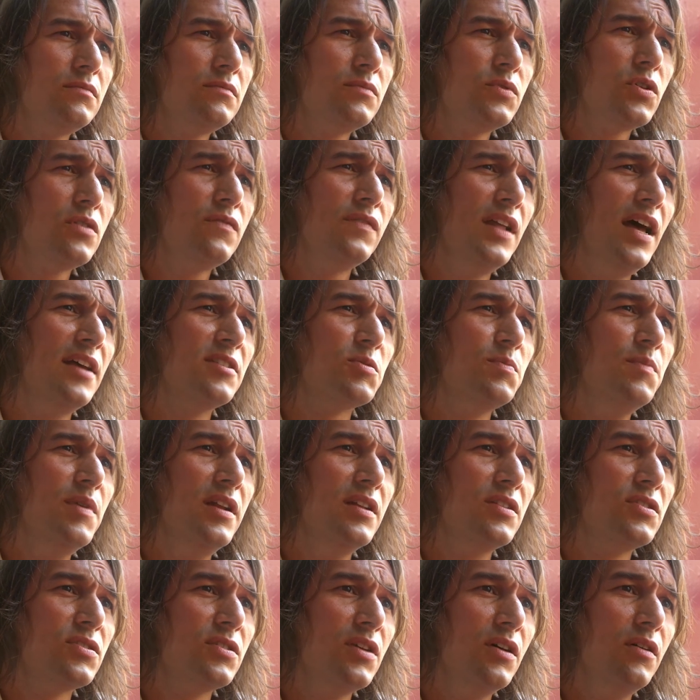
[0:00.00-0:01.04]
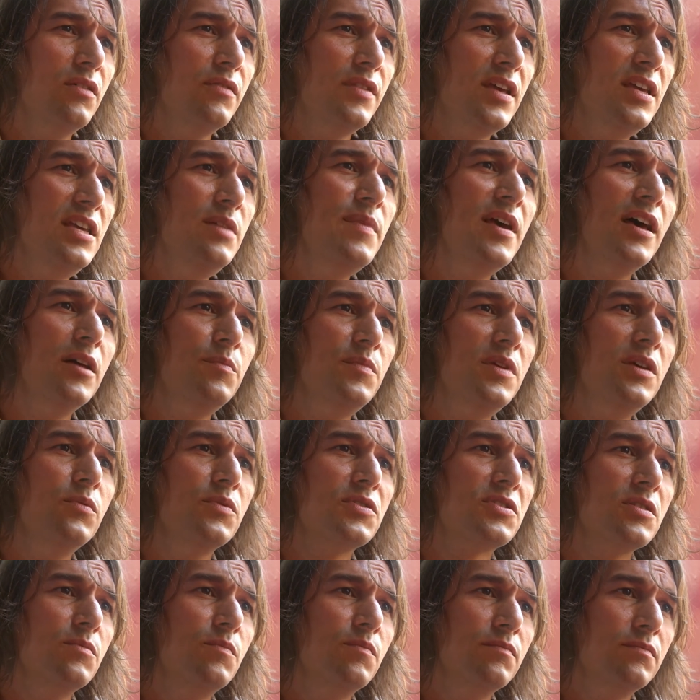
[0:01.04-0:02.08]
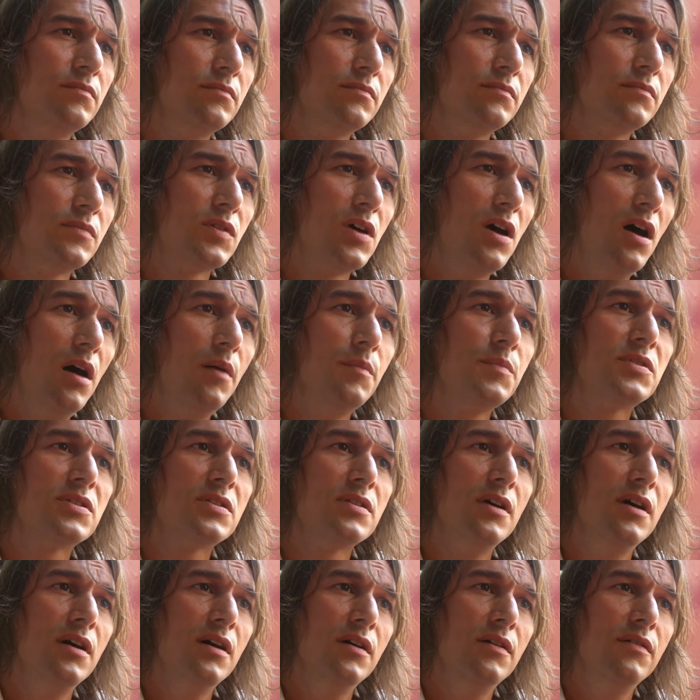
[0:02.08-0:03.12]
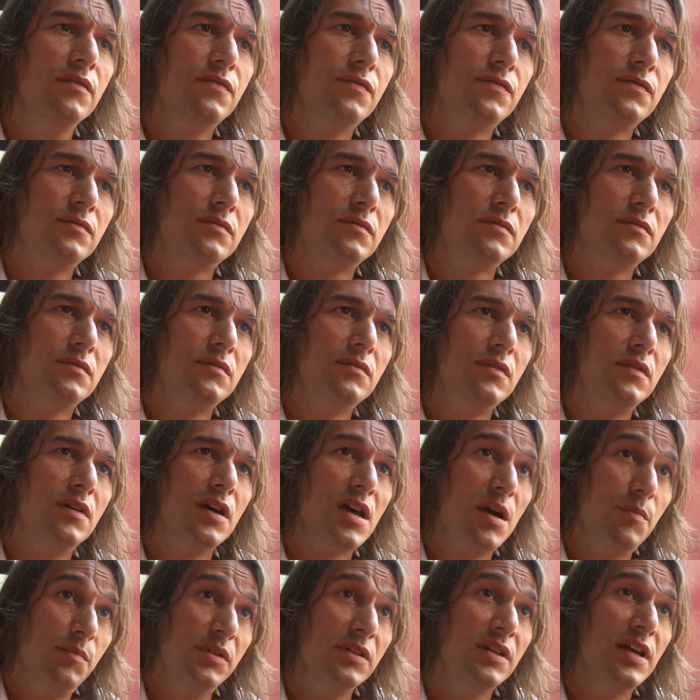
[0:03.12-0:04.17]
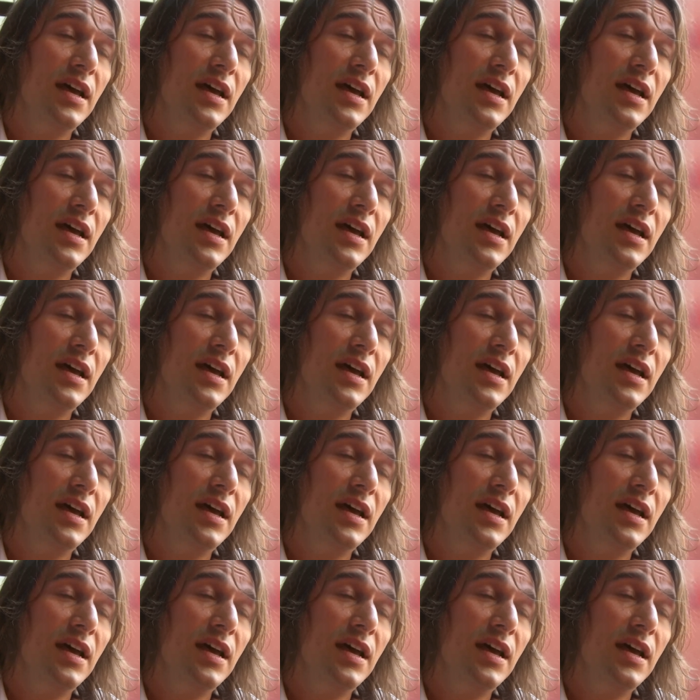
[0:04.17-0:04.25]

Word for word: sort of last minute, so they emailed me with some comps of a couple of